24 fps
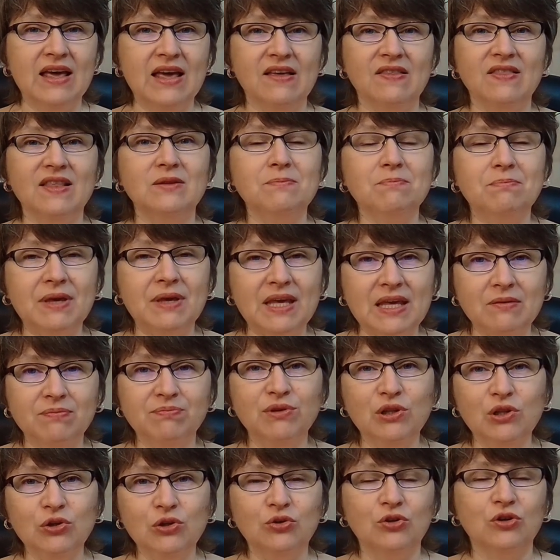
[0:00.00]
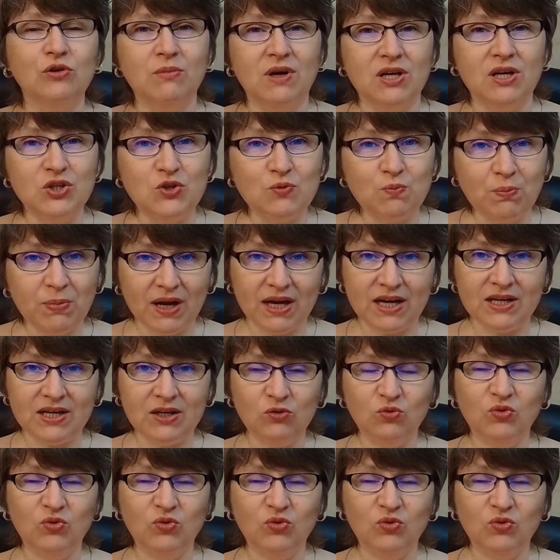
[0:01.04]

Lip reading: that people learn much better